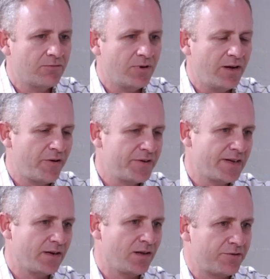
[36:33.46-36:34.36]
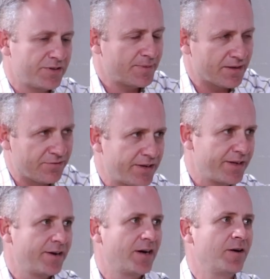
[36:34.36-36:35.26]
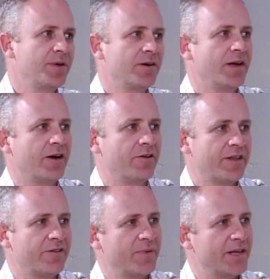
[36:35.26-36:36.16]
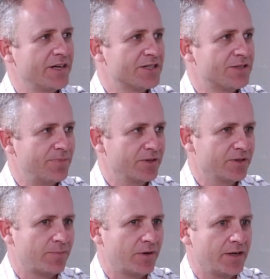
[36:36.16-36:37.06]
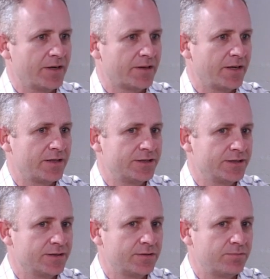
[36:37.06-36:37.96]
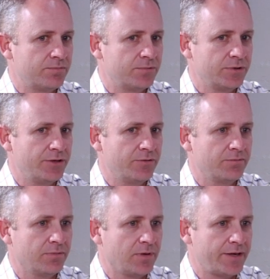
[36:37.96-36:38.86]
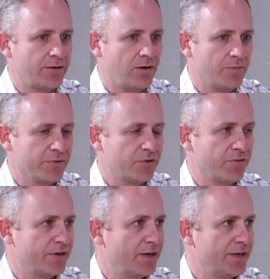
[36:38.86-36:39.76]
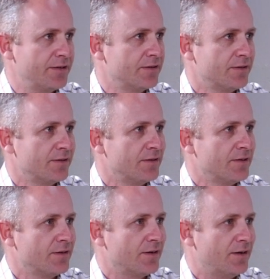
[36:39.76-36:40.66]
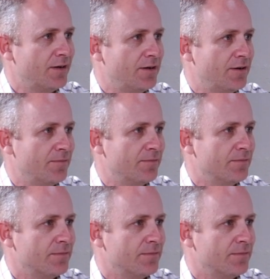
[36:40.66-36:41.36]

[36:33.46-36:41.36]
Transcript: well, I've always had a lot of respect for GitHub and how they've managed to build a product that just, you know, like almost overnight, um,